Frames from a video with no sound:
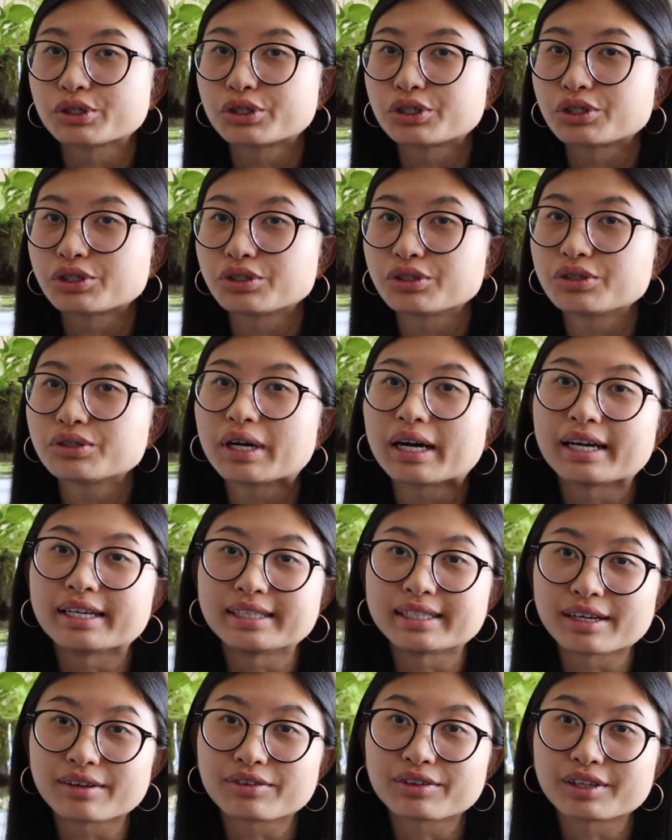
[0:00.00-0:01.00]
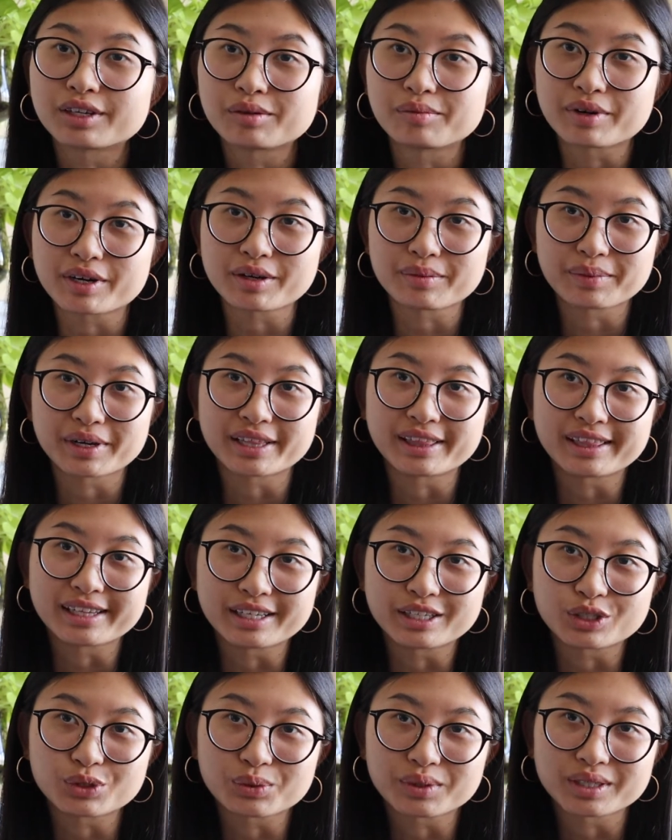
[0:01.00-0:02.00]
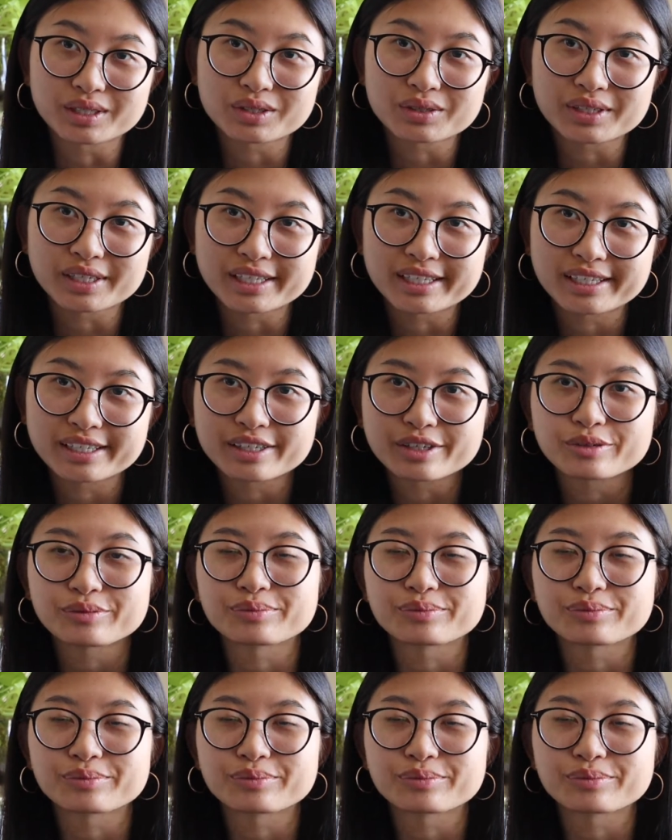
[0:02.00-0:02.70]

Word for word: shoe, I definitely recommend these ones right here.